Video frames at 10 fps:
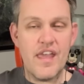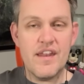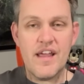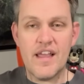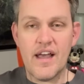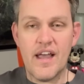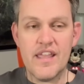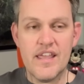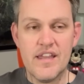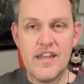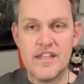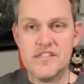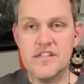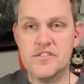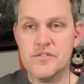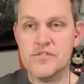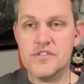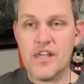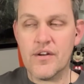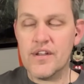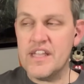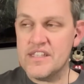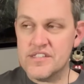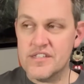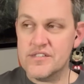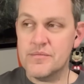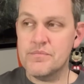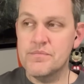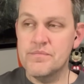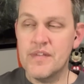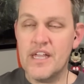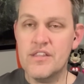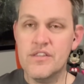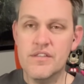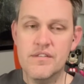IEA net sensors that are in the system. And